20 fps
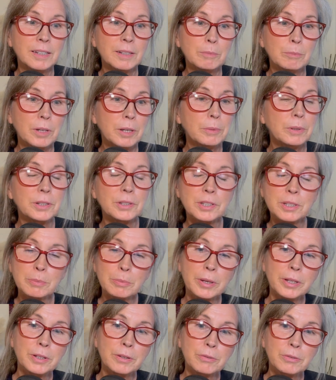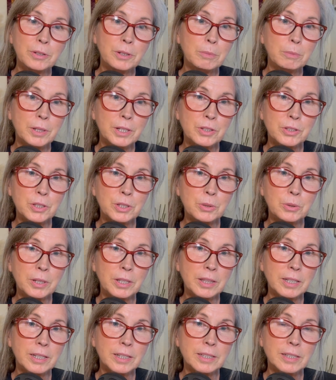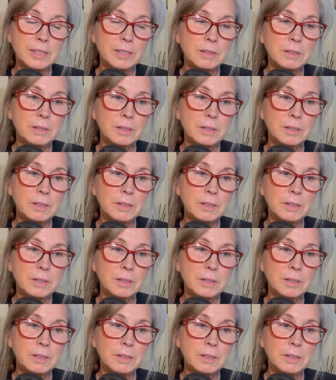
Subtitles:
Maybe I'll just spend a few minutes doing this